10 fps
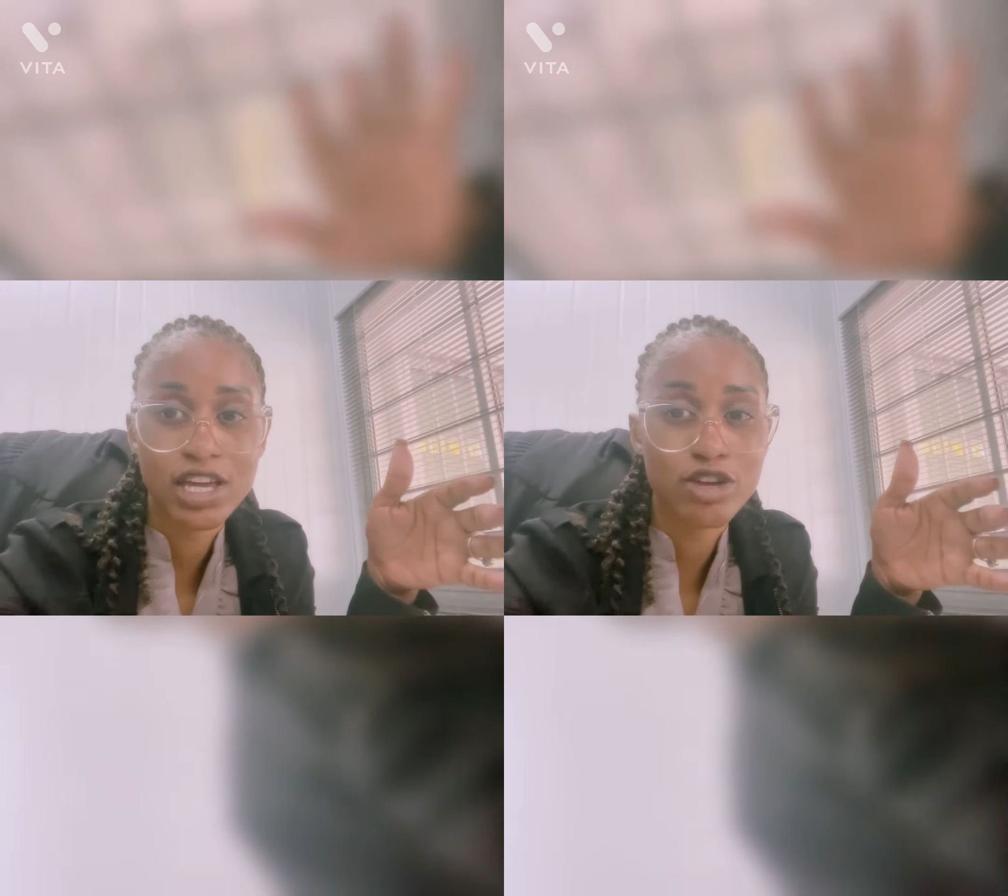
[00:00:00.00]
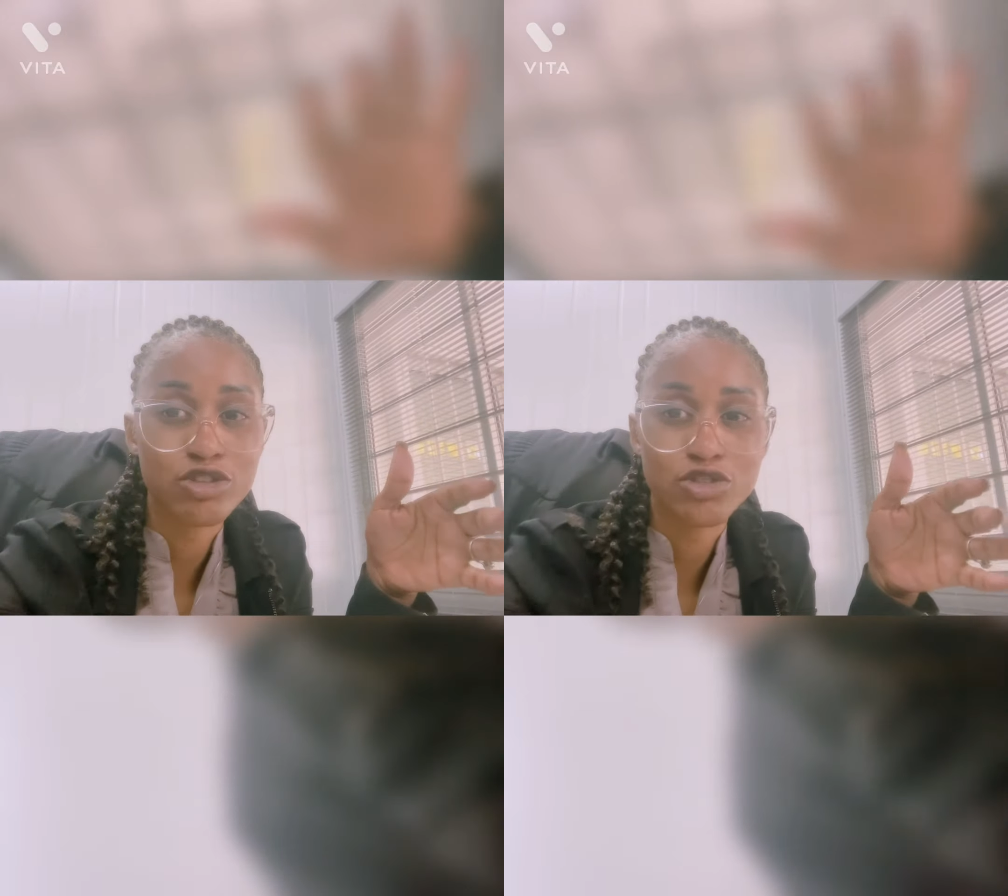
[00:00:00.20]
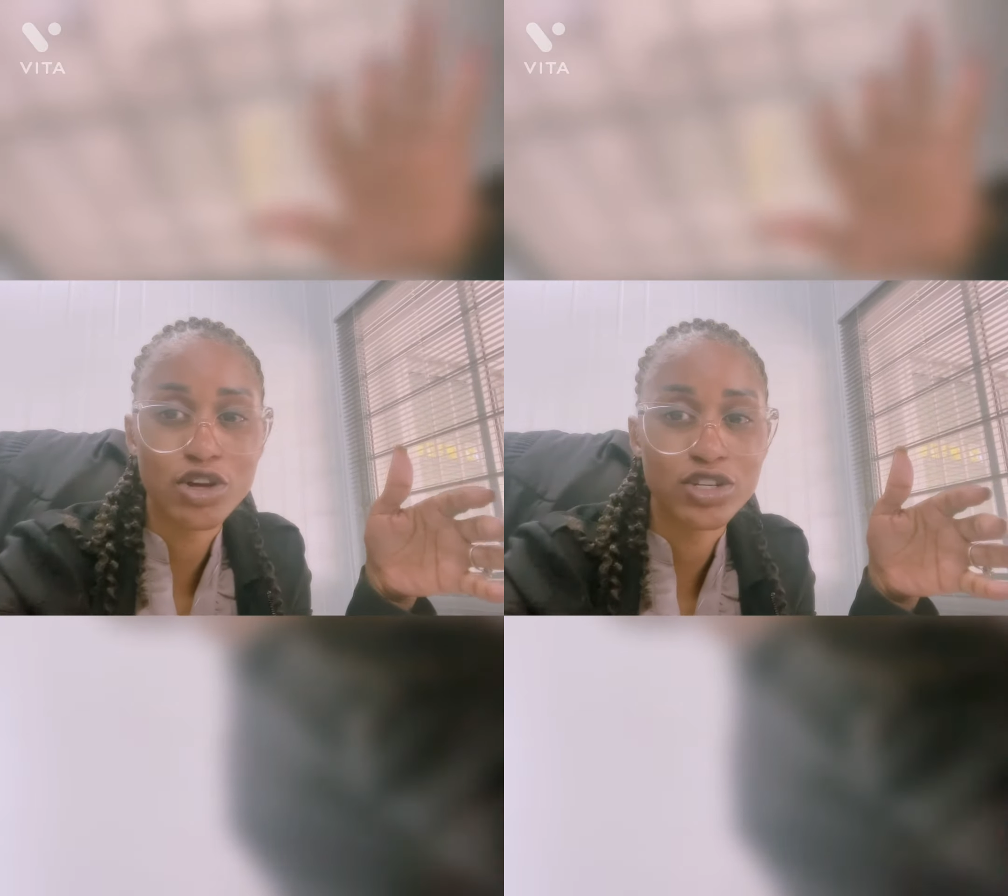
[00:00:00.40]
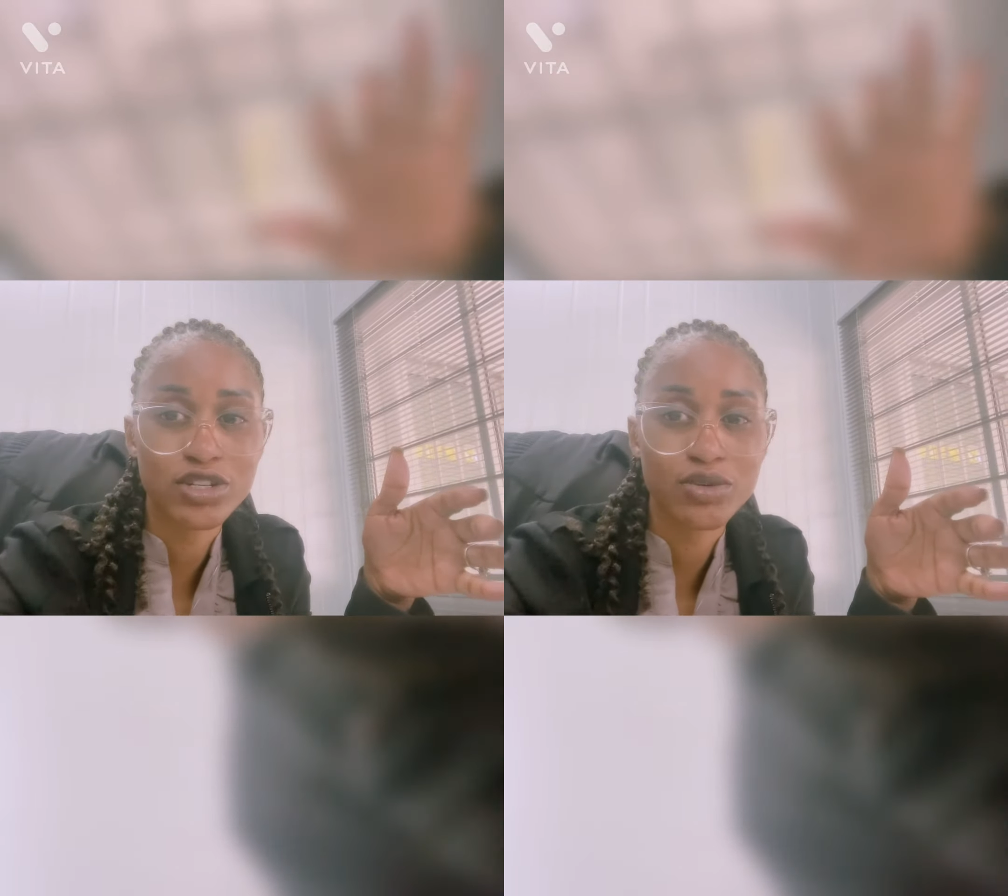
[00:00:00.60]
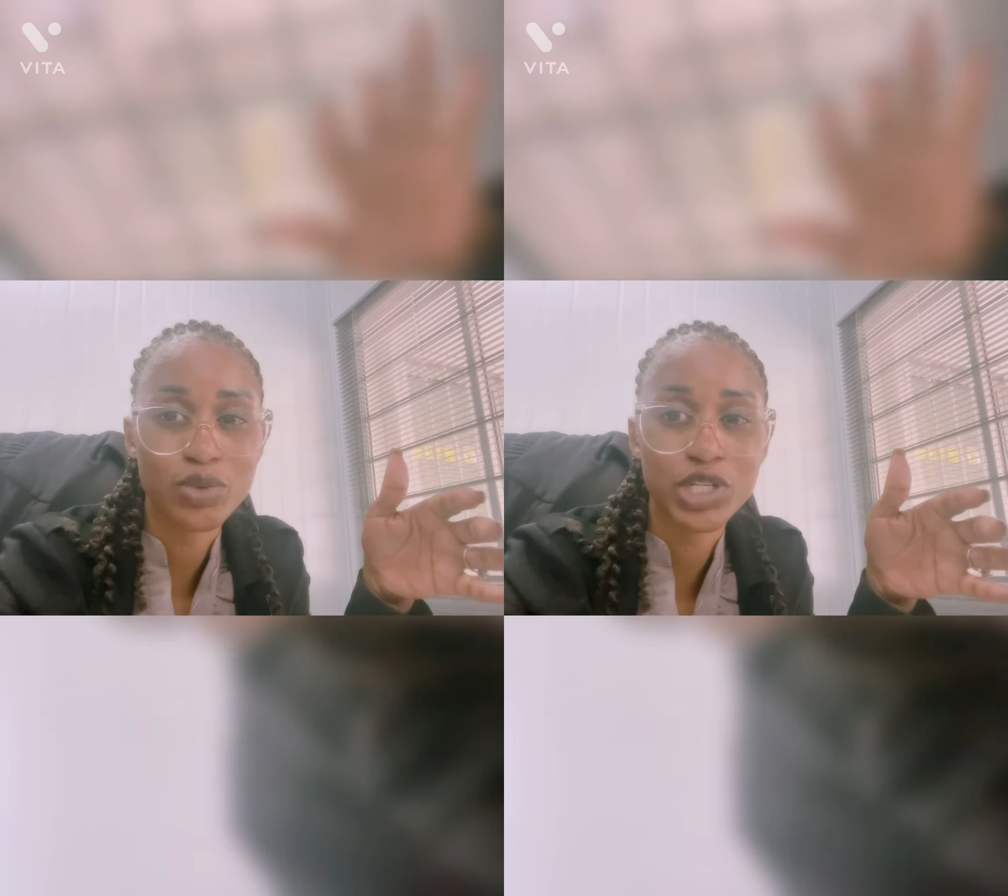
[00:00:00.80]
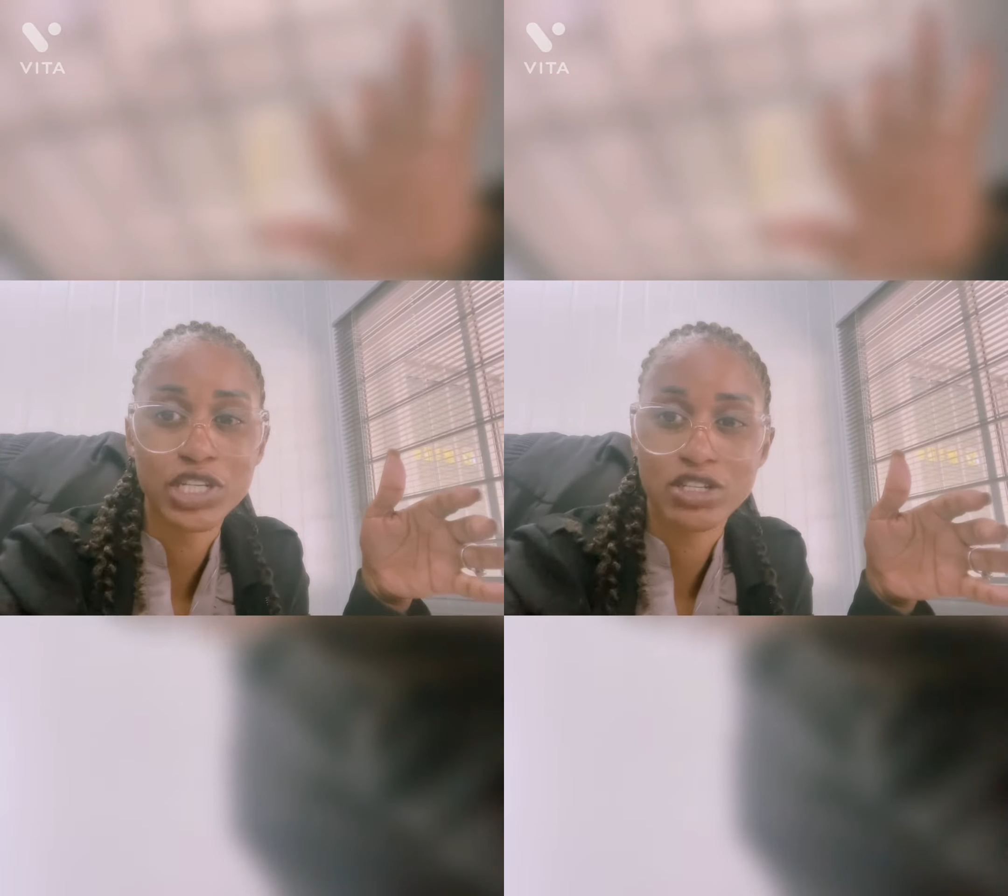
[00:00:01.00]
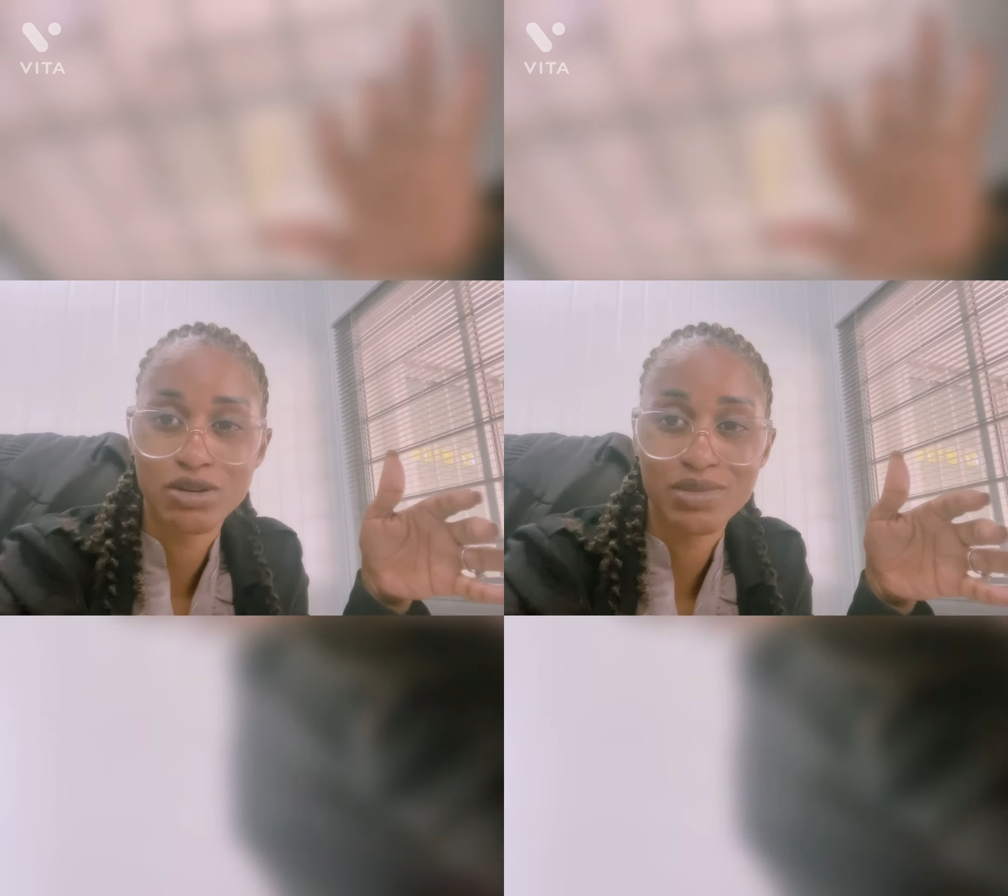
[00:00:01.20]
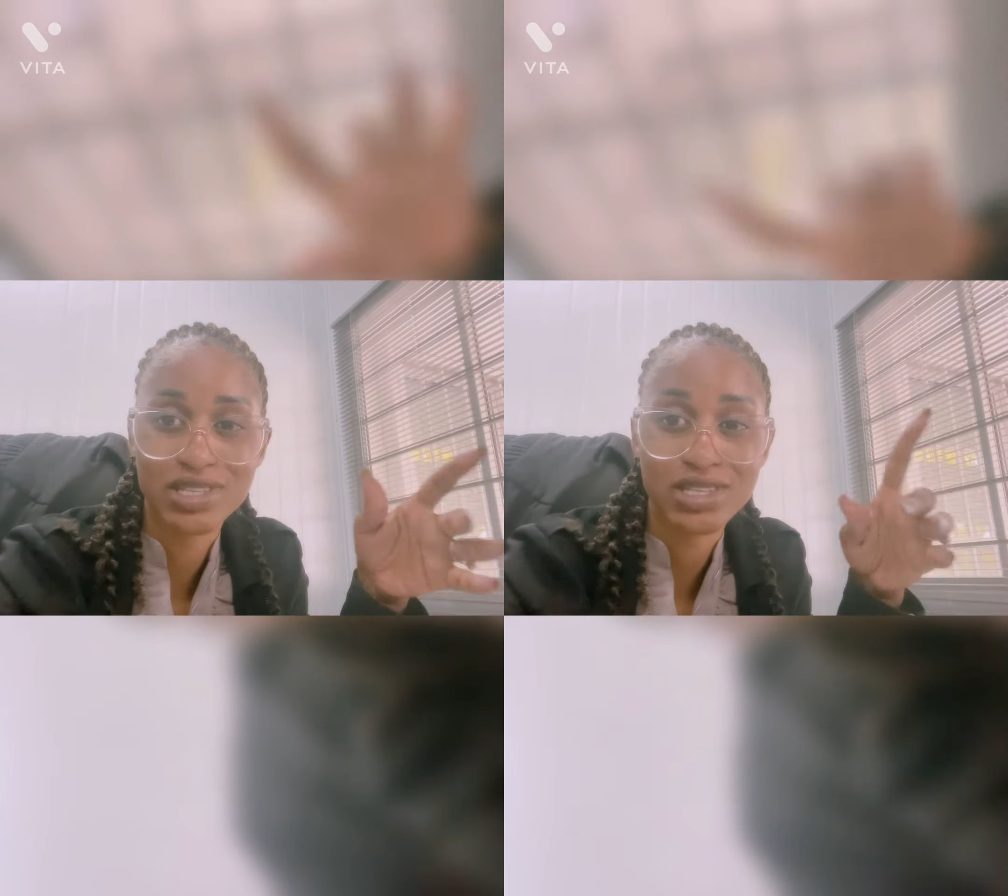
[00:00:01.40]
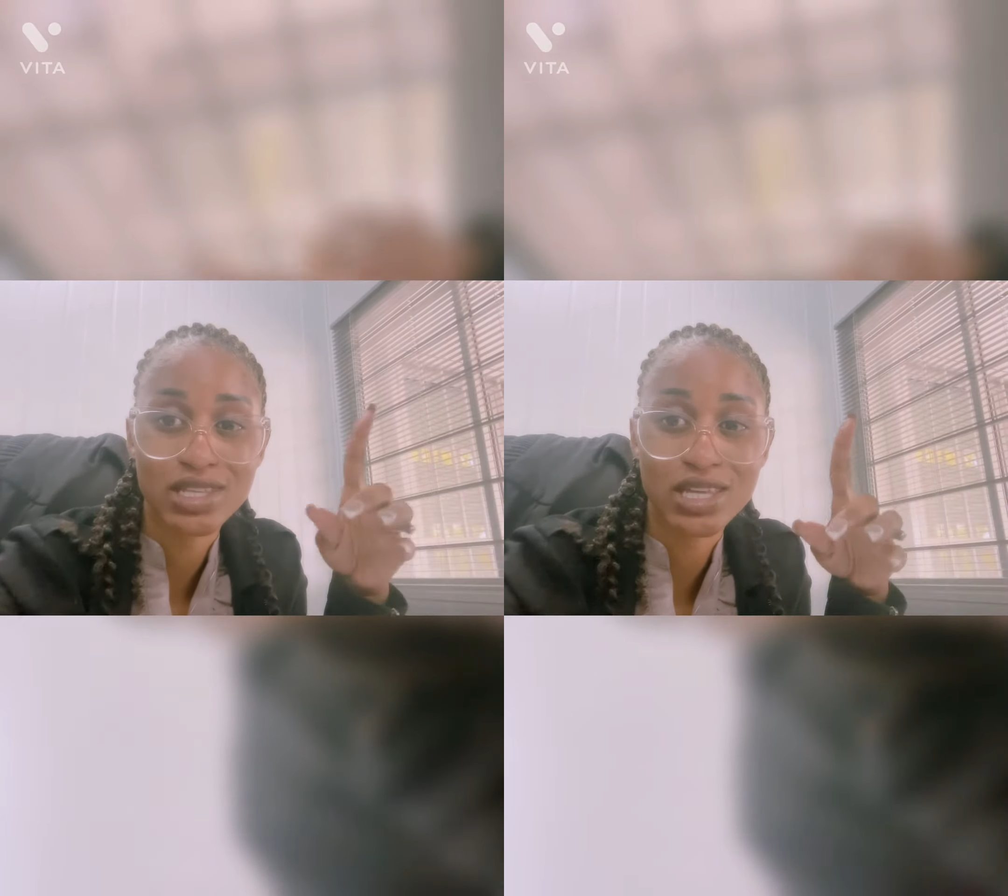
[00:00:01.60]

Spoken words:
is not what determines